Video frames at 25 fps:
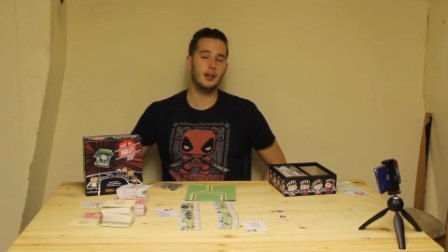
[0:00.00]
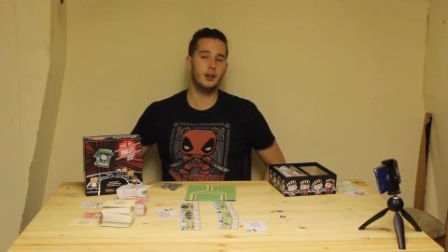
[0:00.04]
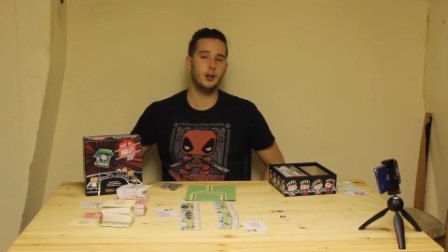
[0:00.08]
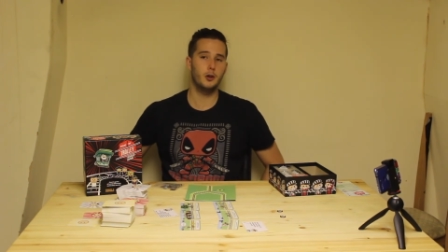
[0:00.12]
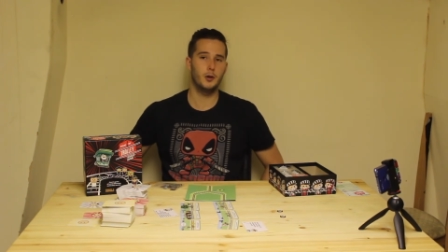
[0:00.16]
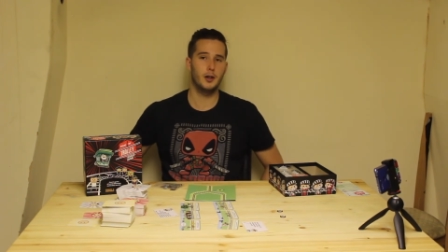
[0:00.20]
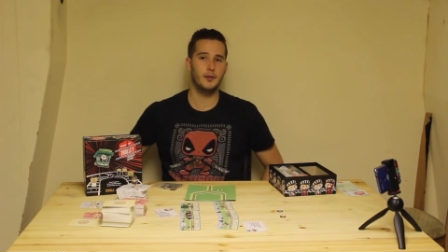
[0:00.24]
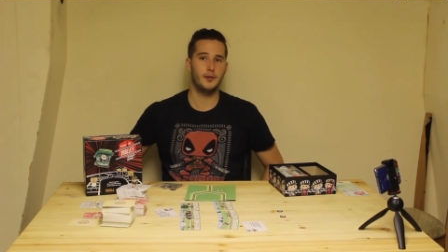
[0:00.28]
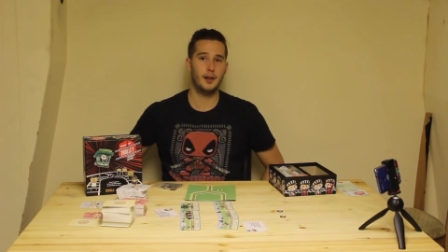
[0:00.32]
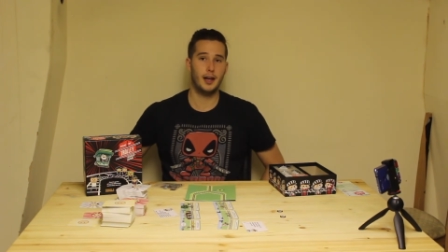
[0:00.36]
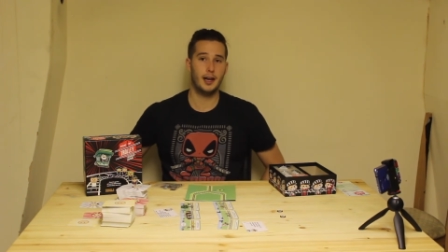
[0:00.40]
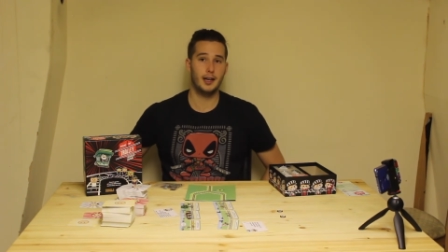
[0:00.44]

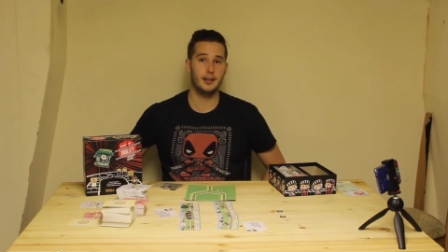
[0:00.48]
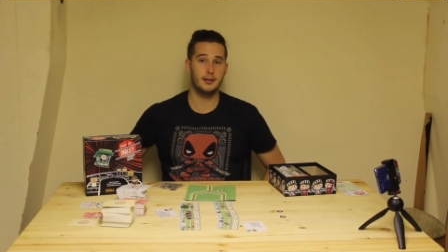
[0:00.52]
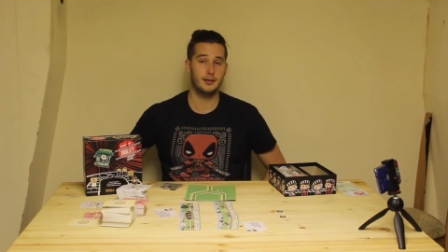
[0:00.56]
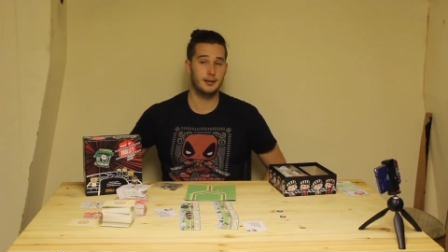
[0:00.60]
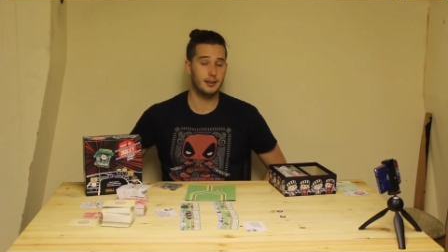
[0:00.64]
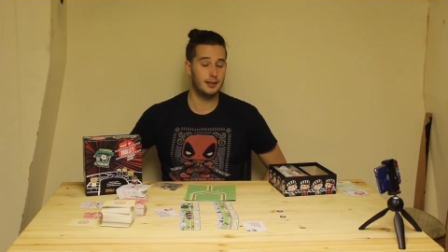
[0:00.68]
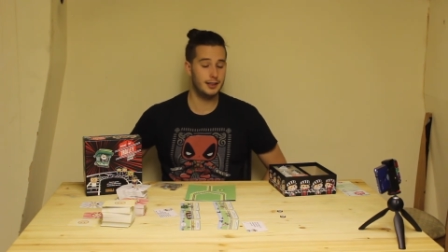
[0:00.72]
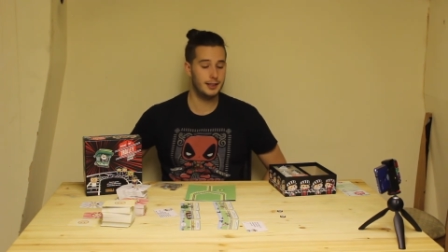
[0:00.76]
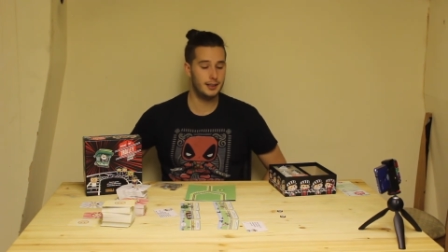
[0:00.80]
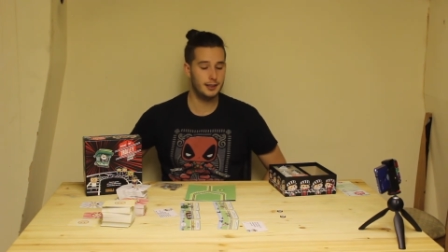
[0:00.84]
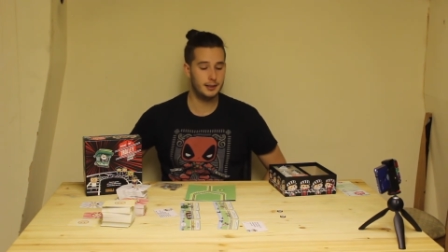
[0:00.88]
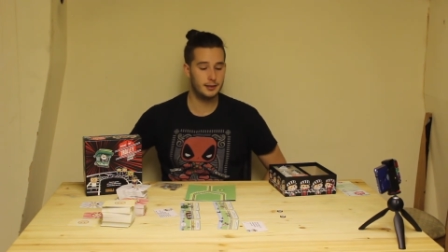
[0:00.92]
whoever has
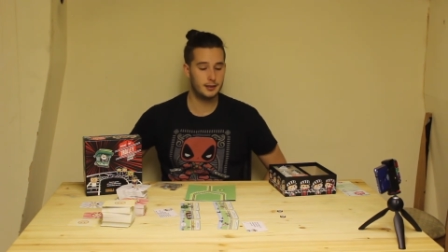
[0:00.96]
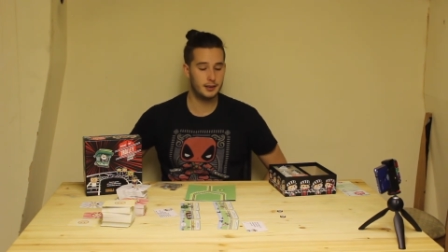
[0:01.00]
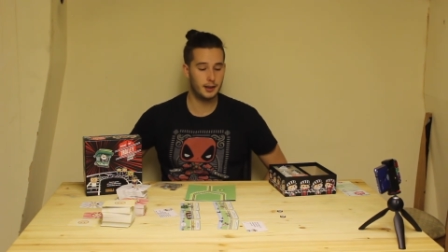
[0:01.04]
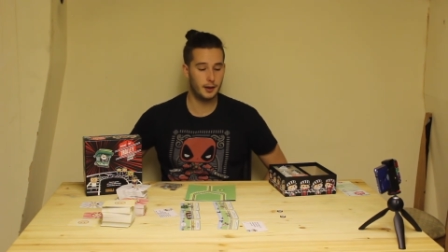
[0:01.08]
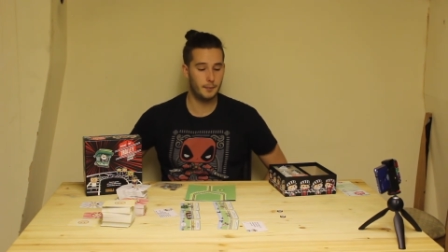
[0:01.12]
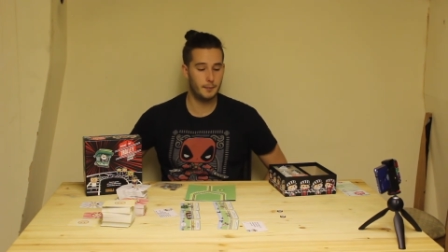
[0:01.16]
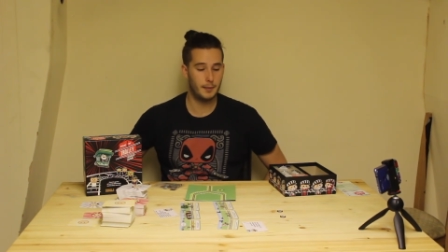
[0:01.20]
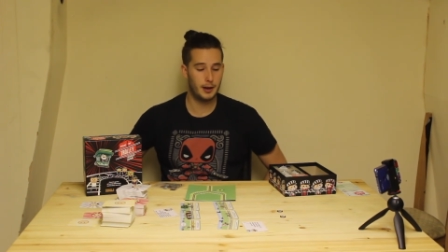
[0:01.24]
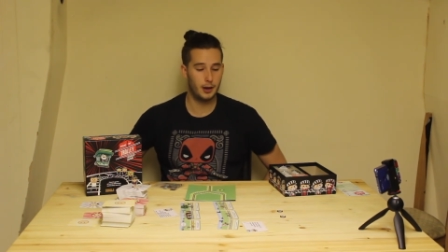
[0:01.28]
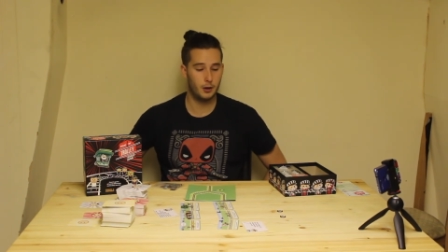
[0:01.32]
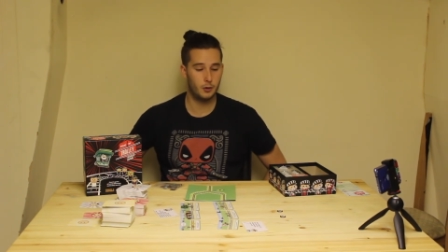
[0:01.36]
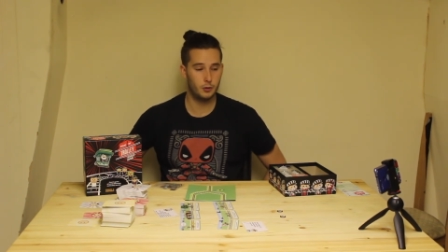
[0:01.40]
the least
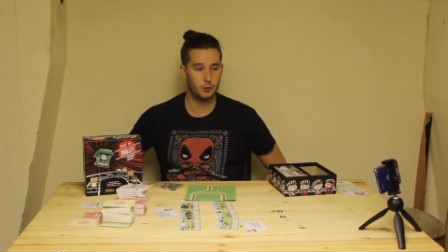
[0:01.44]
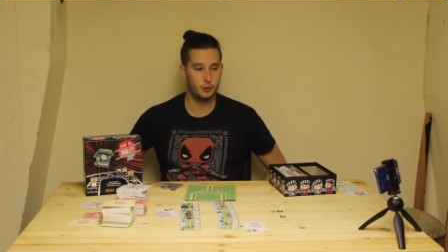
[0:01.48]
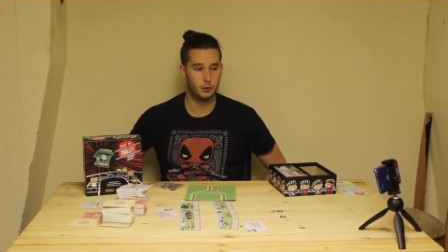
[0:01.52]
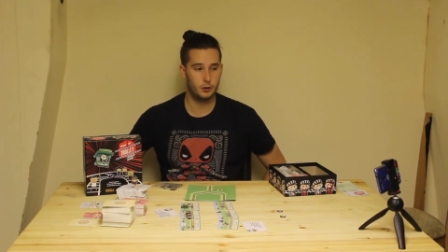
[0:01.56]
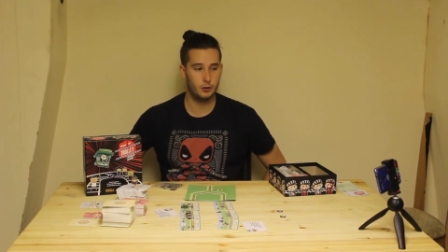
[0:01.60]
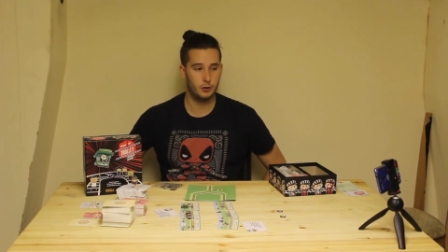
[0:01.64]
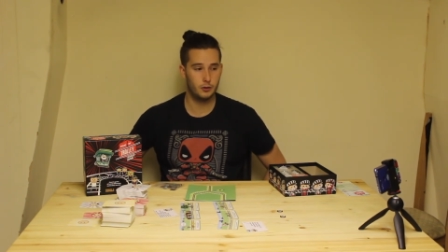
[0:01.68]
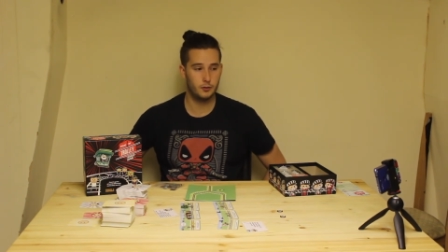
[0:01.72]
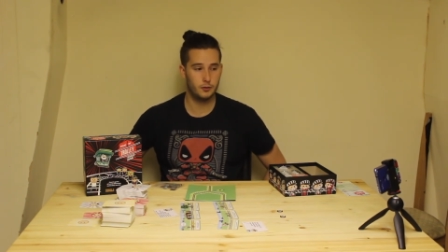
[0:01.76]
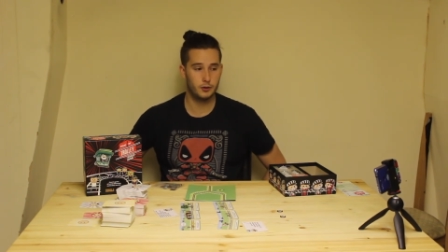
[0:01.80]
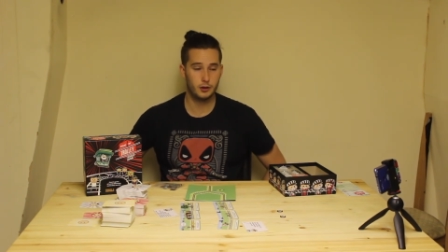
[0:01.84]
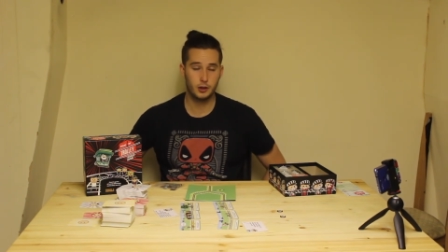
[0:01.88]
amount
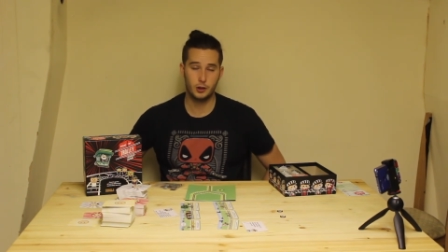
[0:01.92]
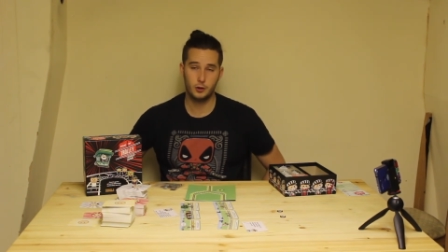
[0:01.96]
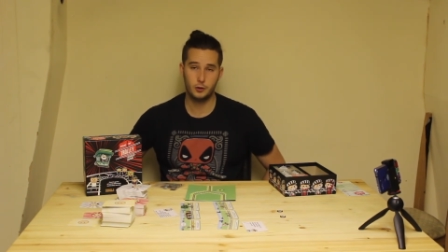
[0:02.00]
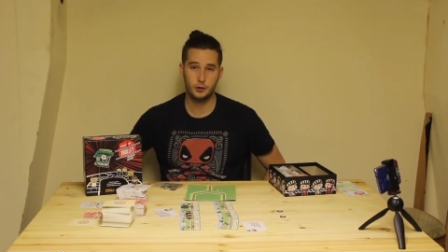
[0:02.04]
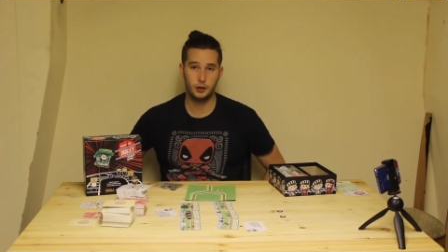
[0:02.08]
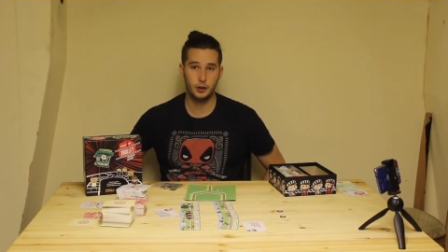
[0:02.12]
of skull